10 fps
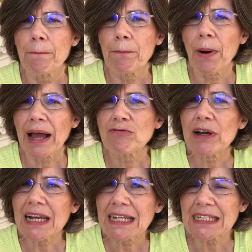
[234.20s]
by
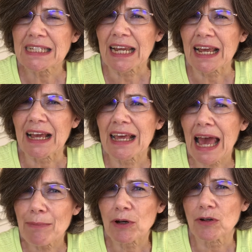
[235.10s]
releasing
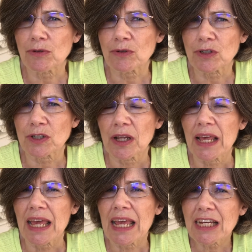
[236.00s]
chemicals
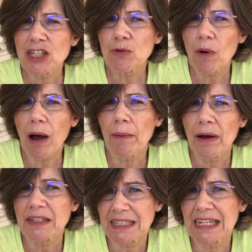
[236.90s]
into our
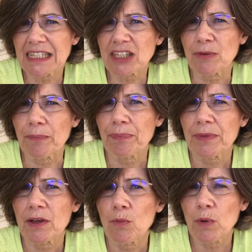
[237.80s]
system,
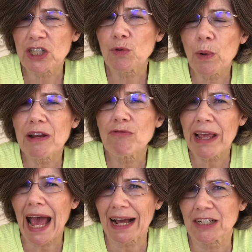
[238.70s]
which we
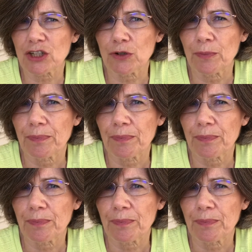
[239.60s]
react to.